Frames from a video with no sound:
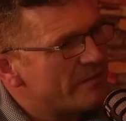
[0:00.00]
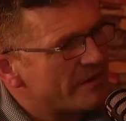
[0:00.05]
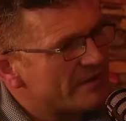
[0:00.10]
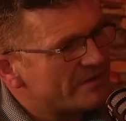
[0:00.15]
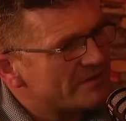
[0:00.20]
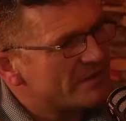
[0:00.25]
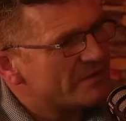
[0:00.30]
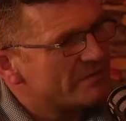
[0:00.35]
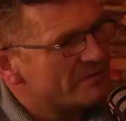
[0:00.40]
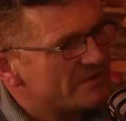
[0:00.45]

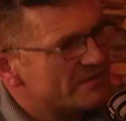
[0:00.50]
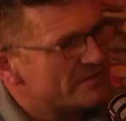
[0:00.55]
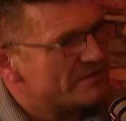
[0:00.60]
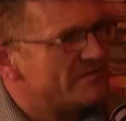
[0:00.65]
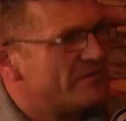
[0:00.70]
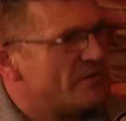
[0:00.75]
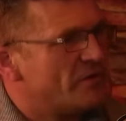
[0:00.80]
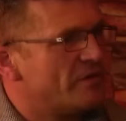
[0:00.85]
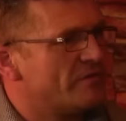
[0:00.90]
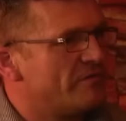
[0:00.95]
Because I was
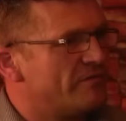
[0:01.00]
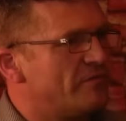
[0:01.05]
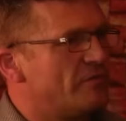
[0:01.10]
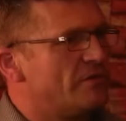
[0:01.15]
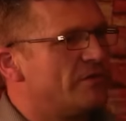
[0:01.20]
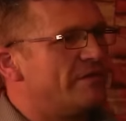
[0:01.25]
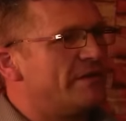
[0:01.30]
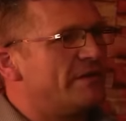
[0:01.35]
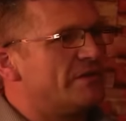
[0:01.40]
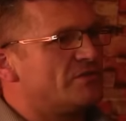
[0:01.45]
fucking
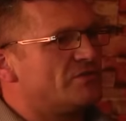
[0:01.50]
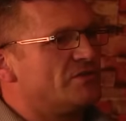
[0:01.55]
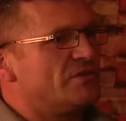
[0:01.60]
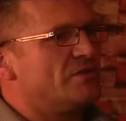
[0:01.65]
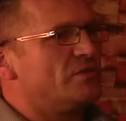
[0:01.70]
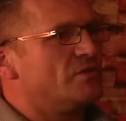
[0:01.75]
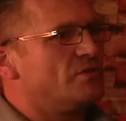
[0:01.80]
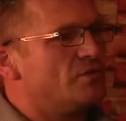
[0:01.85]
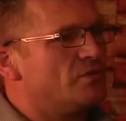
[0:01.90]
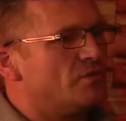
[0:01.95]
full of
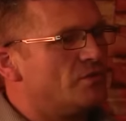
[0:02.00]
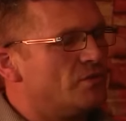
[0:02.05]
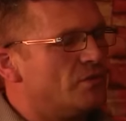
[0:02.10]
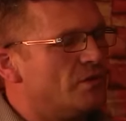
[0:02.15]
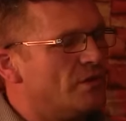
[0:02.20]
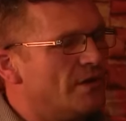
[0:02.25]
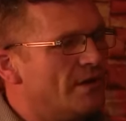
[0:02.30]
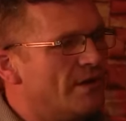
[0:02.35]
energy too.